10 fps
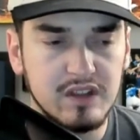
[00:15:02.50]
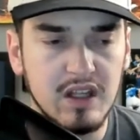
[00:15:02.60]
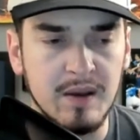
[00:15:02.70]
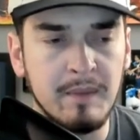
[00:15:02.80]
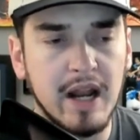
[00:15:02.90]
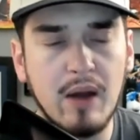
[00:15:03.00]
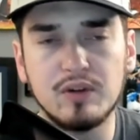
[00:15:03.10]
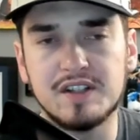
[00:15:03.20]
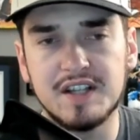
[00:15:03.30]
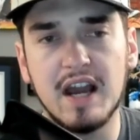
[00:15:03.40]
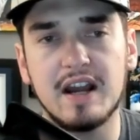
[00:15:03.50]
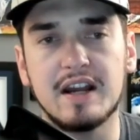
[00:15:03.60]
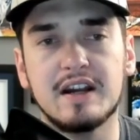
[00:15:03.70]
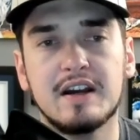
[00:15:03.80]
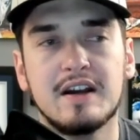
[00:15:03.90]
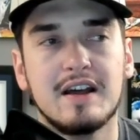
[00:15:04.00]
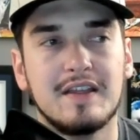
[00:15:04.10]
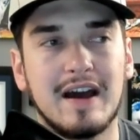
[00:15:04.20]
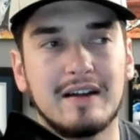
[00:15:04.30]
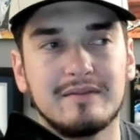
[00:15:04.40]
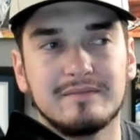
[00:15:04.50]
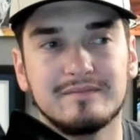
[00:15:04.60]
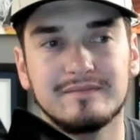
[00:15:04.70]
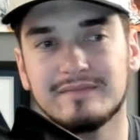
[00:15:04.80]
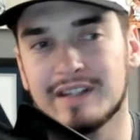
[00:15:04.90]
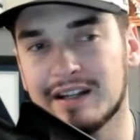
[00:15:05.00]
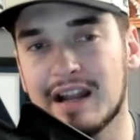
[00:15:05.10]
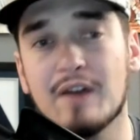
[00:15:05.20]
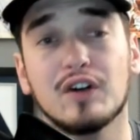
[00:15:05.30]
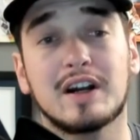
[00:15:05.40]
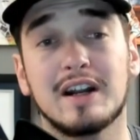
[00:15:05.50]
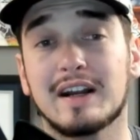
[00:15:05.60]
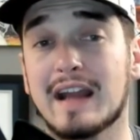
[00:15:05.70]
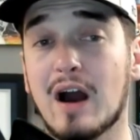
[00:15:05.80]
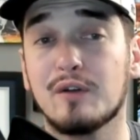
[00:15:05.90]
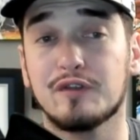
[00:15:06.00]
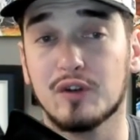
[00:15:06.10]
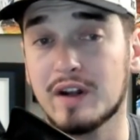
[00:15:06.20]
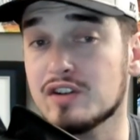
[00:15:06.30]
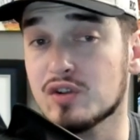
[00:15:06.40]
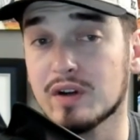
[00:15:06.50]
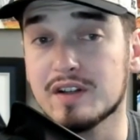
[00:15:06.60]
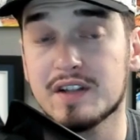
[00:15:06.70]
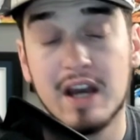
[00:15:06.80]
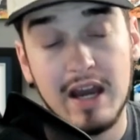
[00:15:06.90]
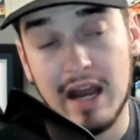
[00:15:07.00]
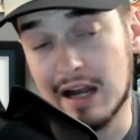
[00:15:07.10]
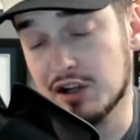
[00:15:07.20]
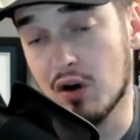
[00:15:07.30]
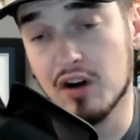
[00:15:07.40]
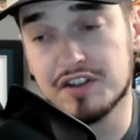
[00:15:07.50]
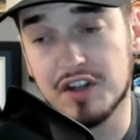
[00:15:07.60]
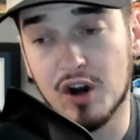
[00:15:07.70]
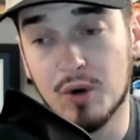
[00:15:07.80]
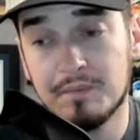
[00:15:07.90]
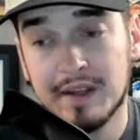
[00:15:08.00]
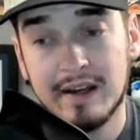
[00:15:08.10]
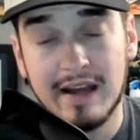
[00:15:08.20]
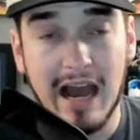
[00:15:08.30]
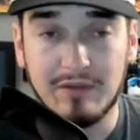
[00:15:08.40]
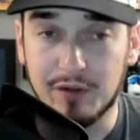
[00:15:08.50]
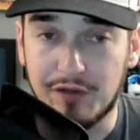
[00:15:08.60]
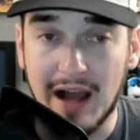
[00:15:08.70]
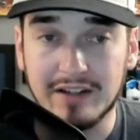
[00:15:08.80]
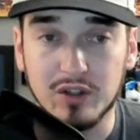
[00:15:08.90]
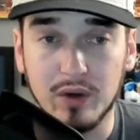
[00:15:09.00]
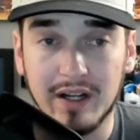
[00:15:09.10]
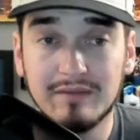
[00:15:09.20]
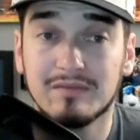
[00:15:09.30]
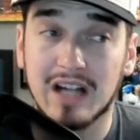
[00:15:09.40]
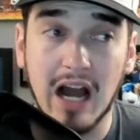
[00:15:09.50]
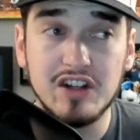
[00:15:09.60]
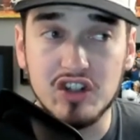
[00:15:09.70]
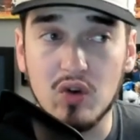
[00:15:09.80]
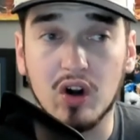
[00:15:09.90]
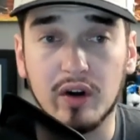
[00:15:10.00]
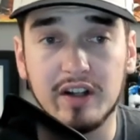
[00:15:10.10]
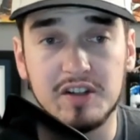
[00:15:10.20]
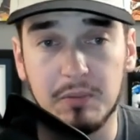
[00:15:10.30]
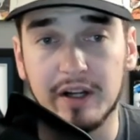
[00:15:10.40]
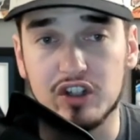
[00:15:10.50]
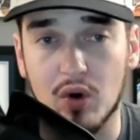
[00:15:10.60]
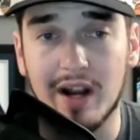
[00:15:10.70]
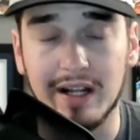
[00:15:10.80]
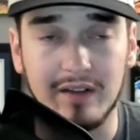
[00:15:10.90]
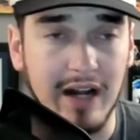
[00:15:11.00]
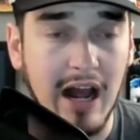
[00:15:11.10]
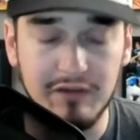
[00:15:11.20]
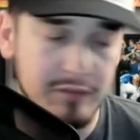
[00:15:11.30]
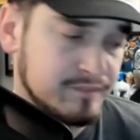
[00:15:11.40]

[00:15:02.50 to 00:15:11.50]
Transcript: But I would say that you never can account for injuries. And you also have to factor in guys struggling in spring training. Like, I've